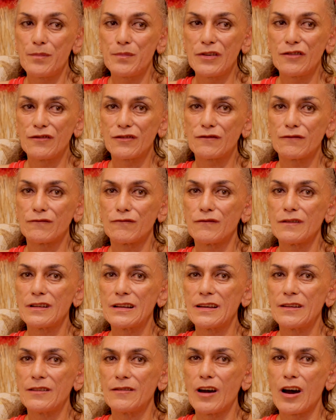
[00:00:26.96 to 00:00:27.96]
parents were
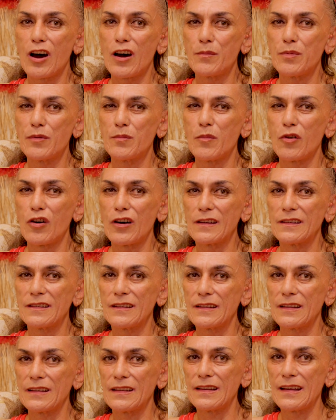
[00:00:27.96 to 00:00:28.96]
really
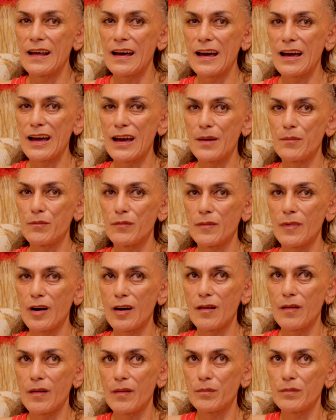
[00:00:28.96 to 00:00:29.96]
open-minded, and
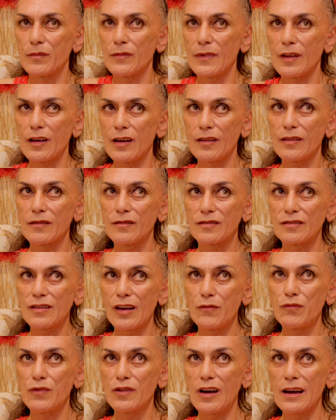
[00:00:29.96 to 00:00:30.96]

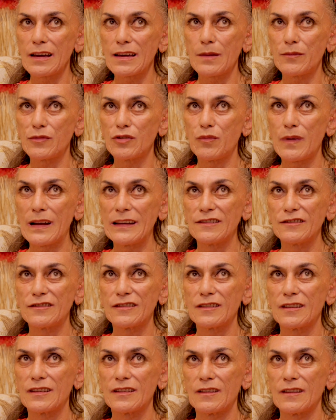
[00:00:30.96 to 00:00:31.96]
so when I come to
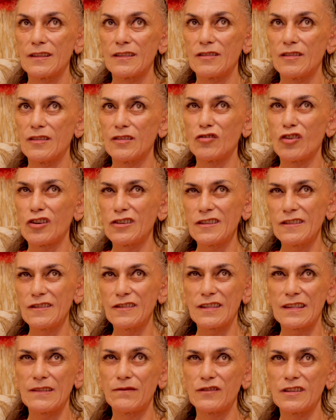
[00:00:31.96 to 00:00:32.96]
Wellington in
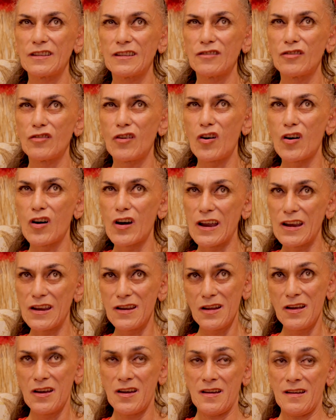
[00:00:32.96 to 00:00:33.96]

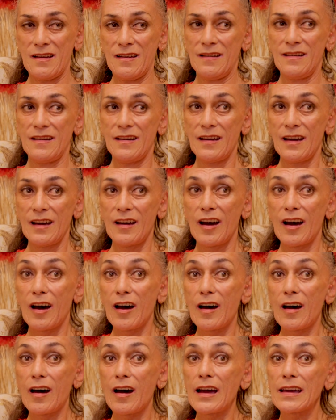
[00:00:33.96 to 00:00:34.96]
1979,
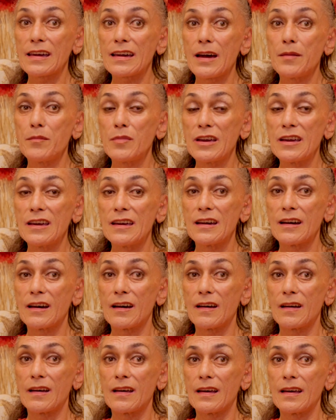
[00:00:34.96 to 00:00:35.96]
I come
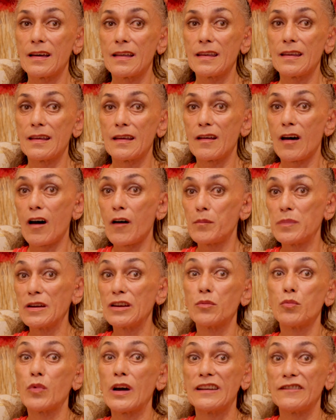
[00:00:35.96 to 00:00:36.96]
here and I've
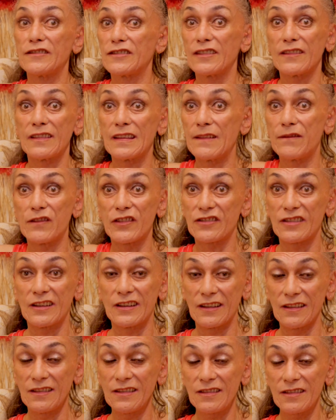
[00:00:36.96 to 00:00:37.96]
been in Wellington ever
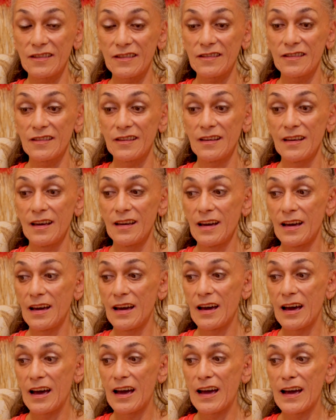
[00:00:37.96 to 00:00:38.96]
since.
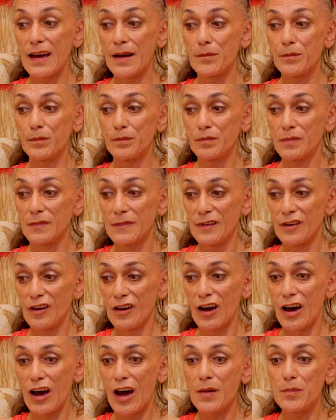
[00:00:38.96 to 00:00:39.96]

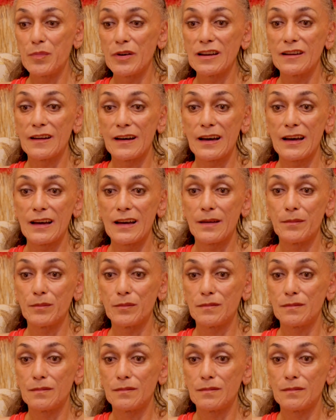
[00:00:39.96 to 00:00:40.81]
I've been a